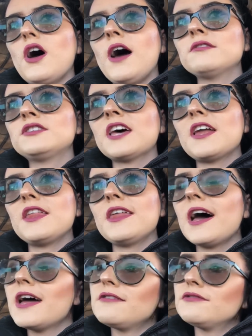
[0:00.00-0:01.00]
Outside of
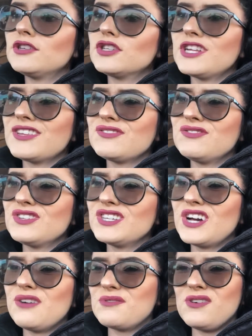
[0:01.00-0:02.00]
that, there's nothing
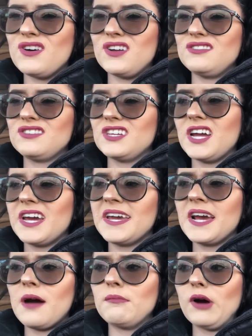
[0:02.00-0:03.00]
really going on.
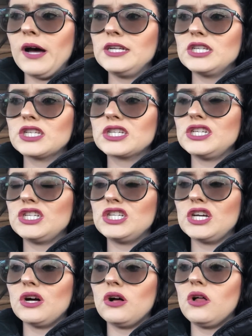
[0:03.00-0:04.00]
Tonight, I'm probably just gonna
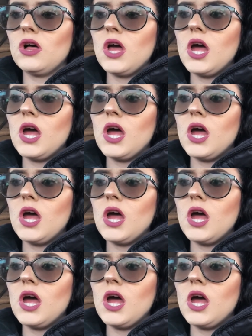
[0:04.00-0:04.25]
chill,